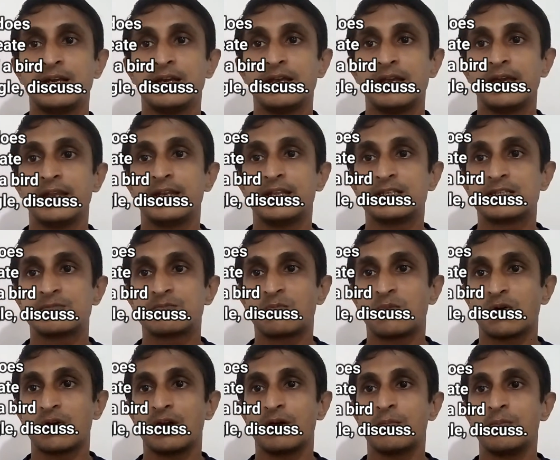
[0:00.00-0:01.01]
in his
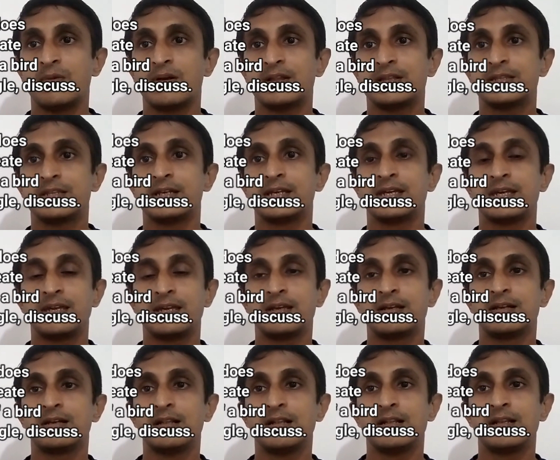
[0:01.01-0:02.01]
poem, The
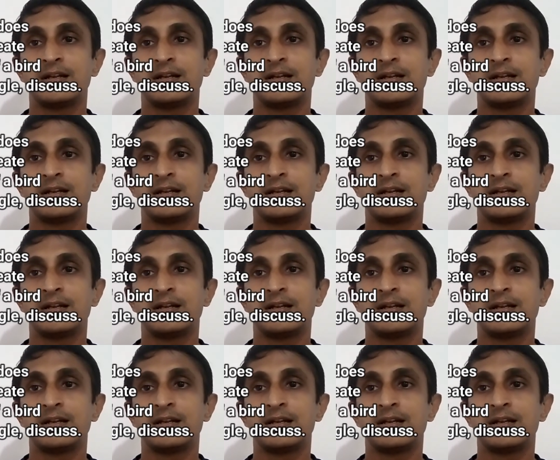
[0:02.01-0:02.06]
Eagle?